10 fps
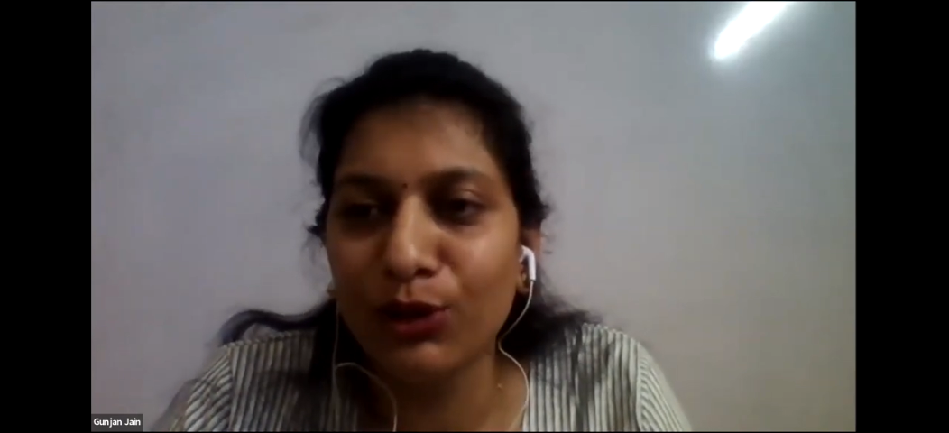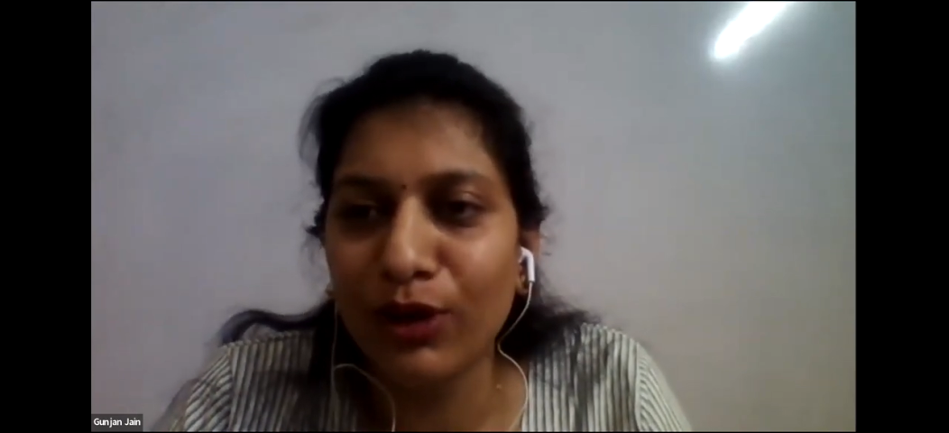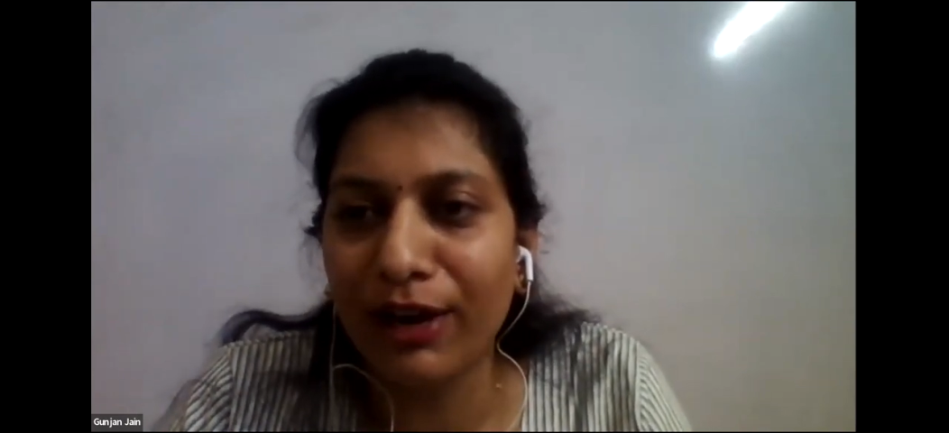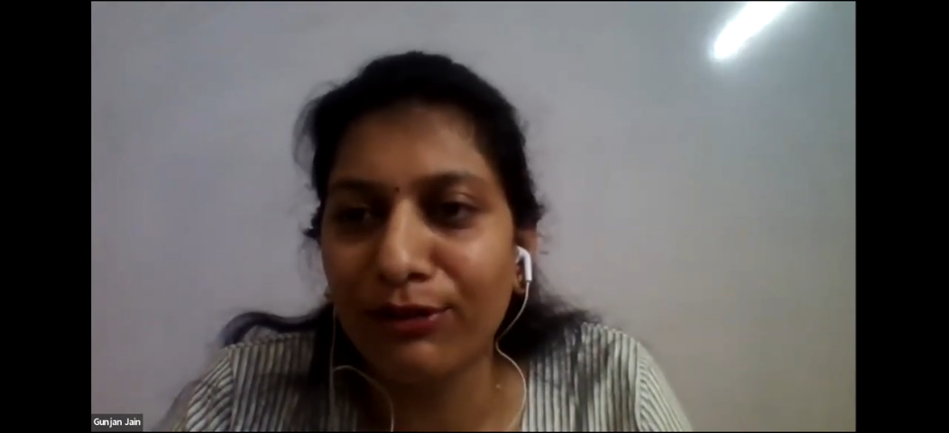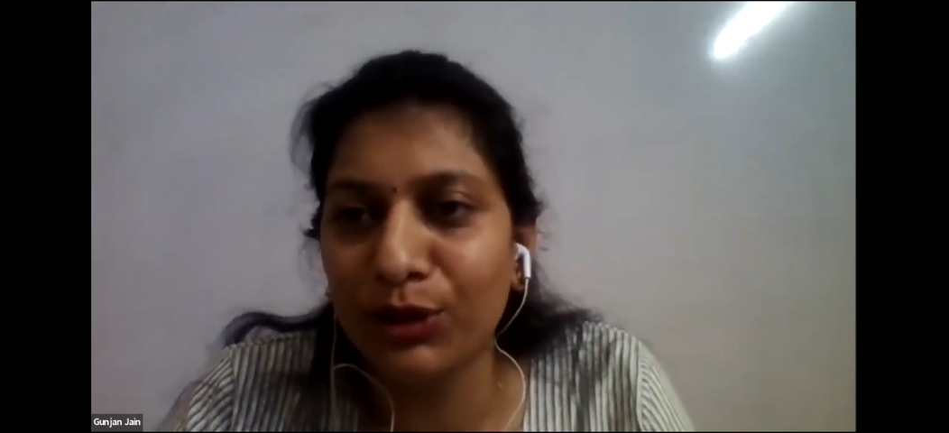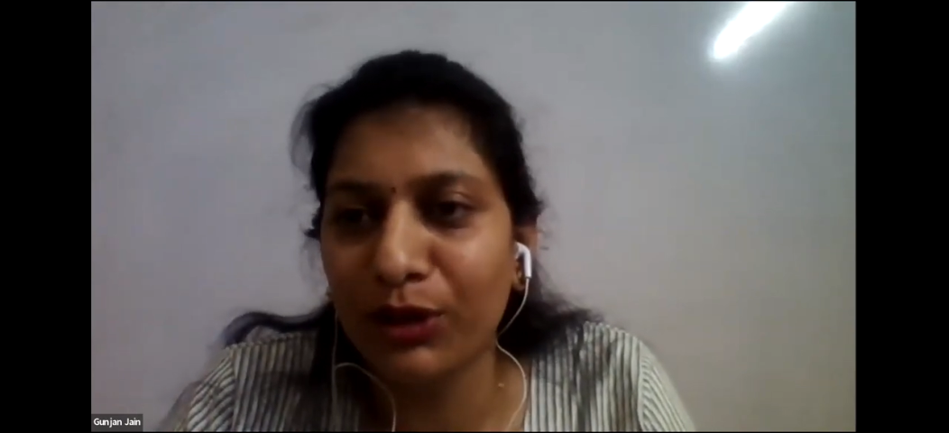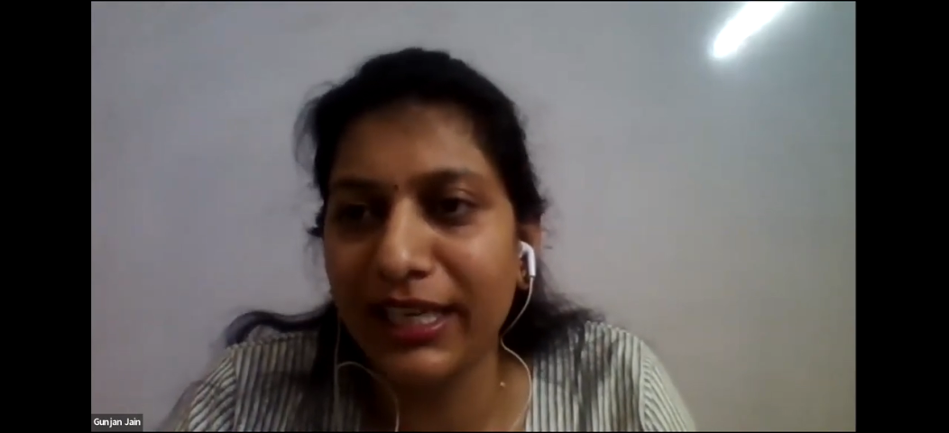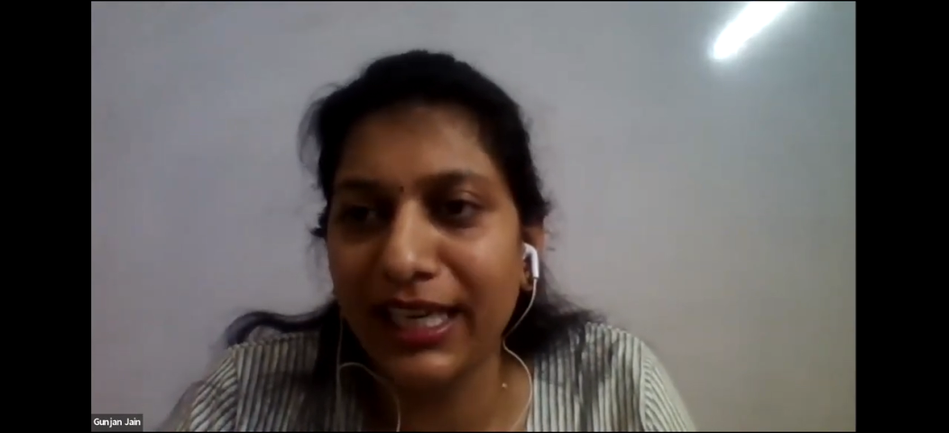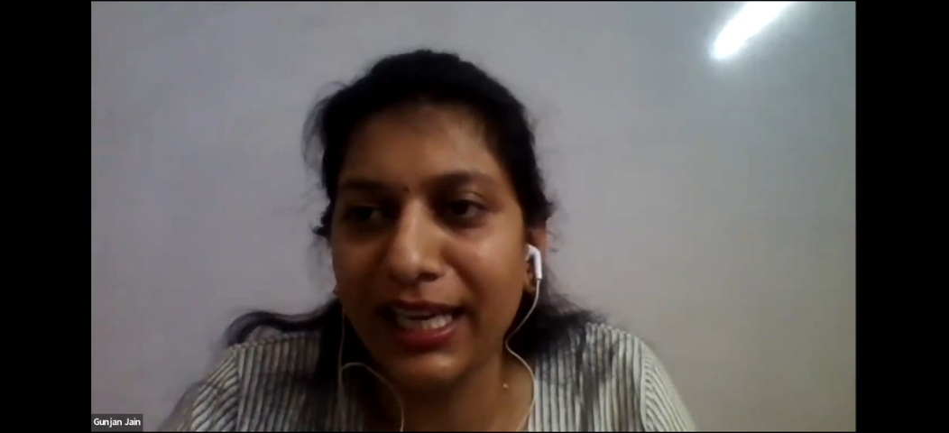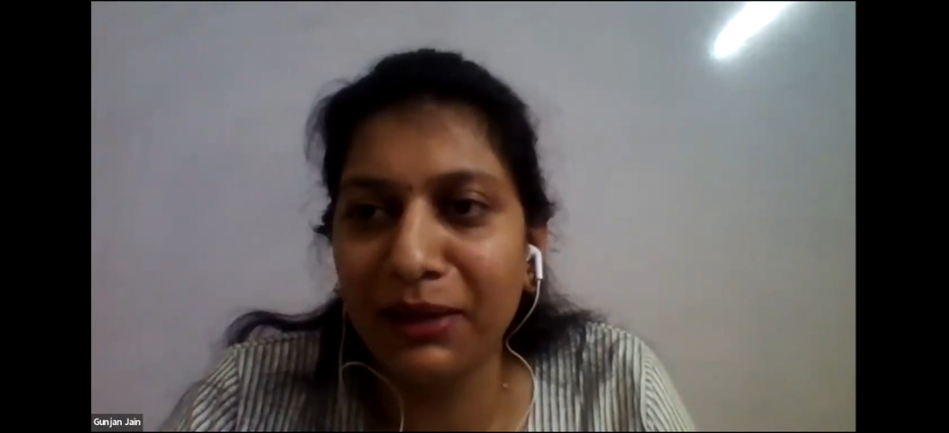you have to
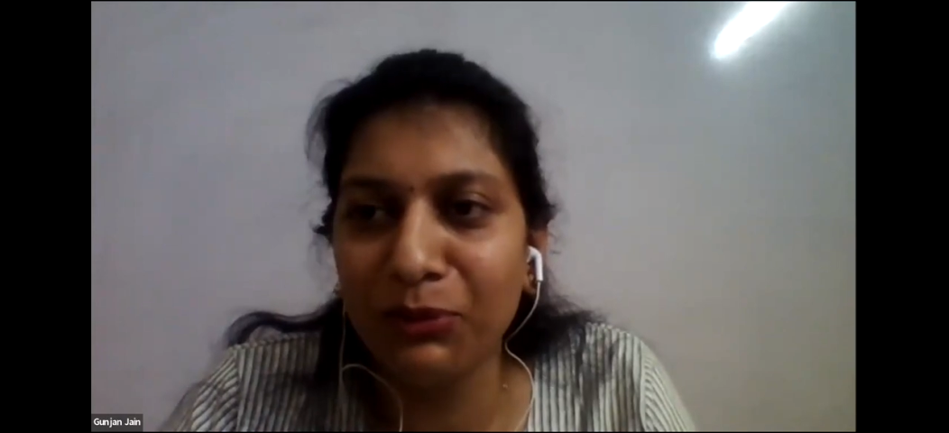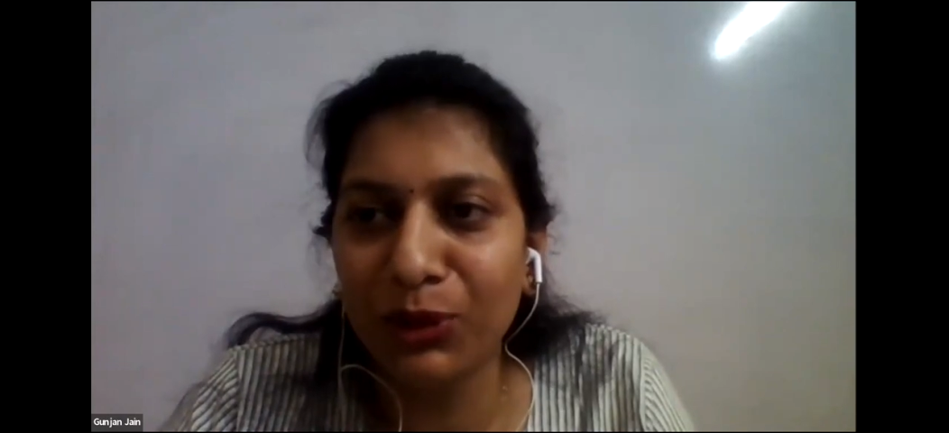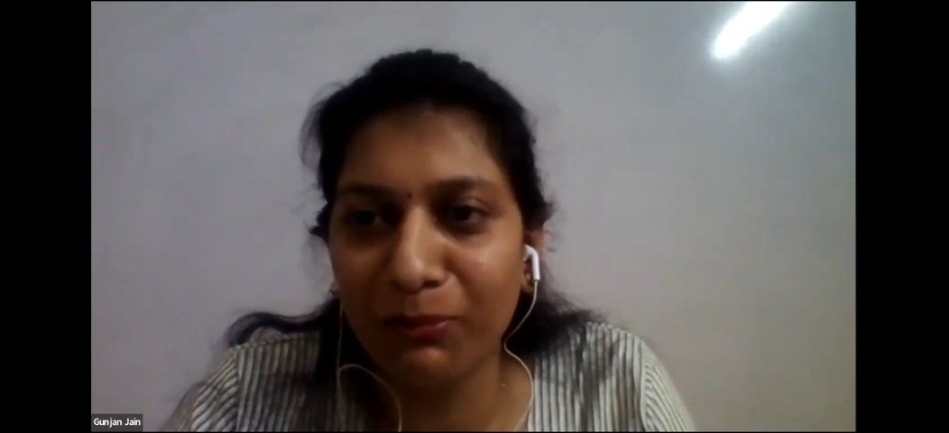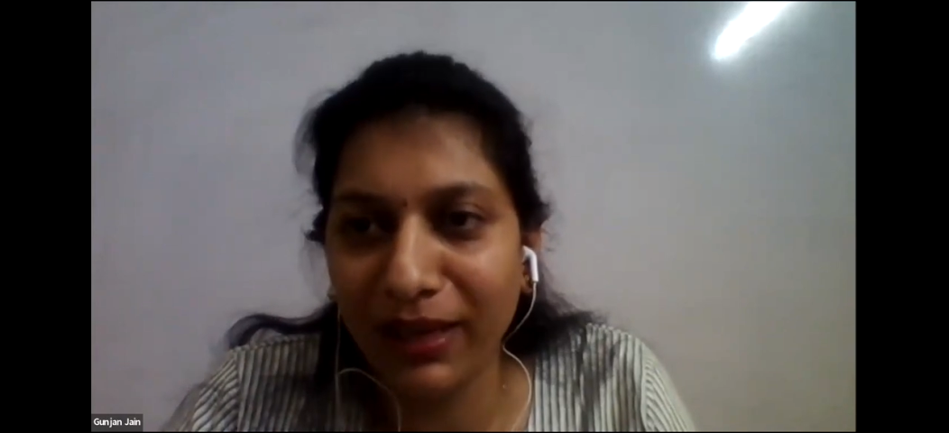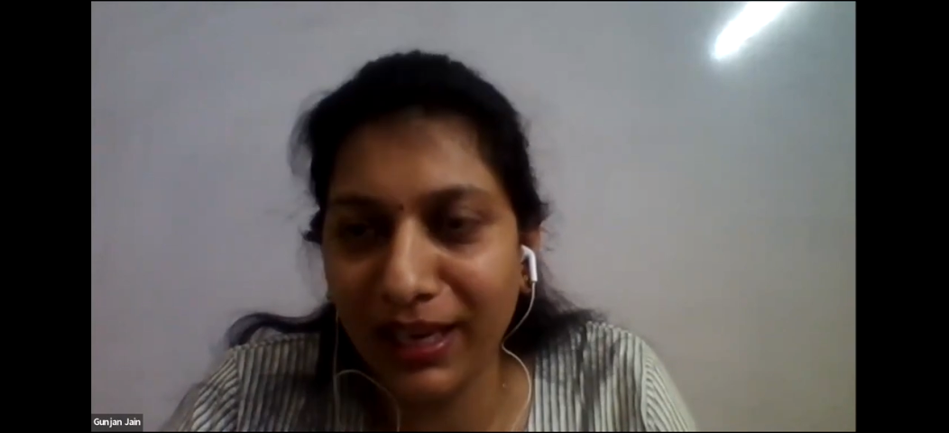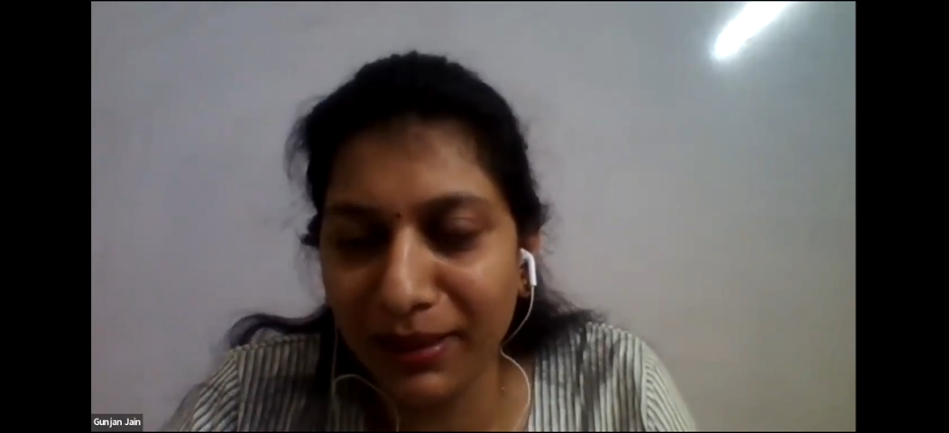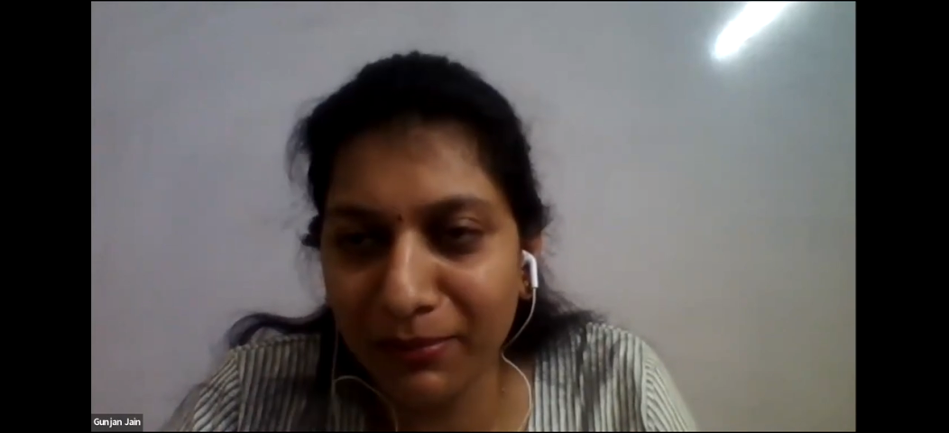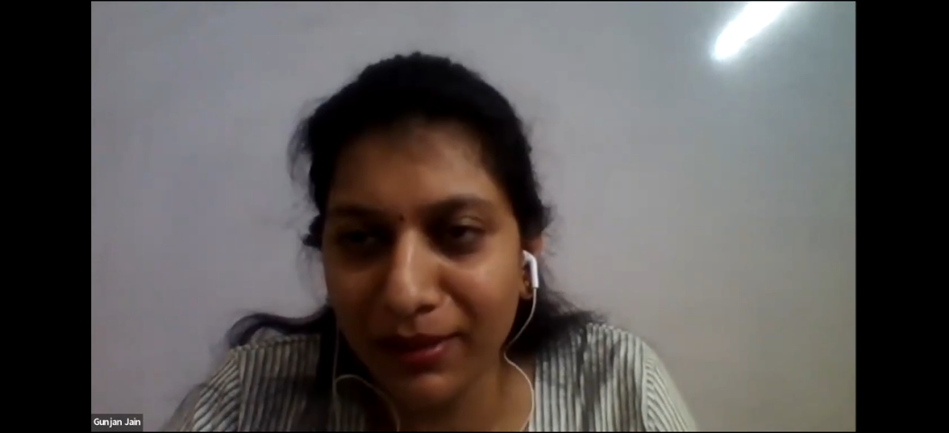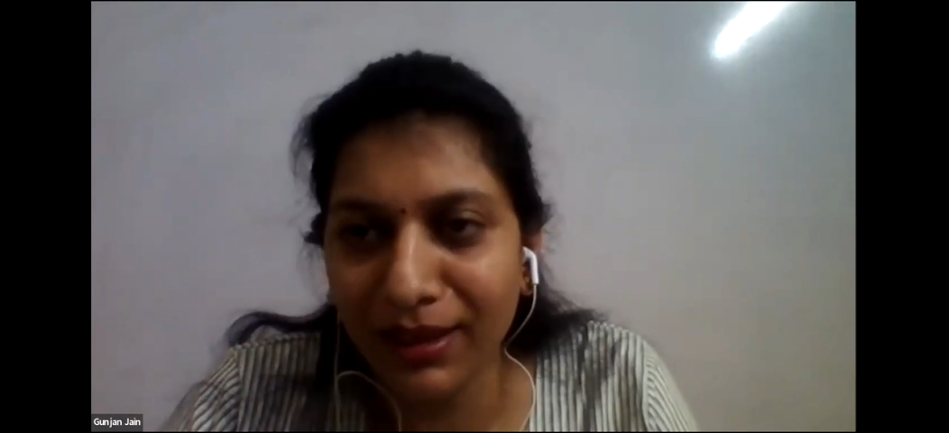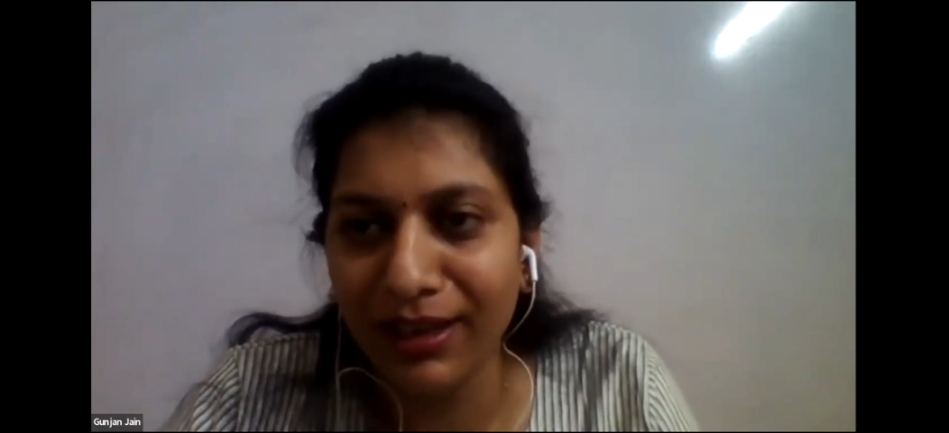write AM or PM.